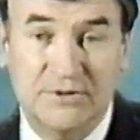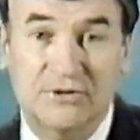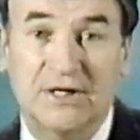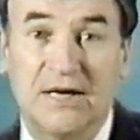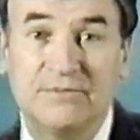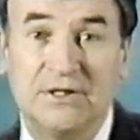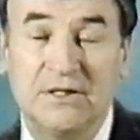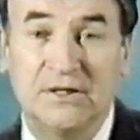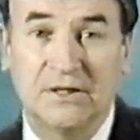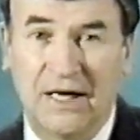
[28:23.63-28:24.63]
Mr.
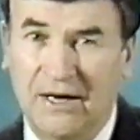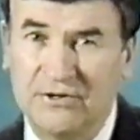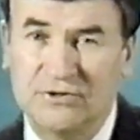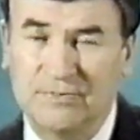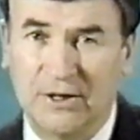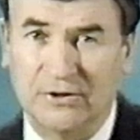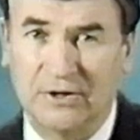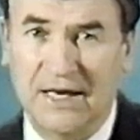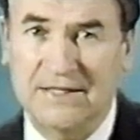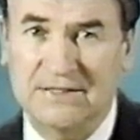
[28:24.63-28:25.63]
Thompson, how do you spell
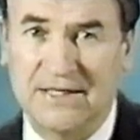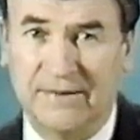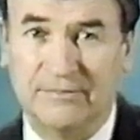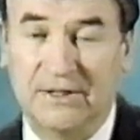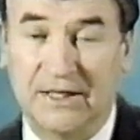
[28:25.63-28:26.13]
your last name?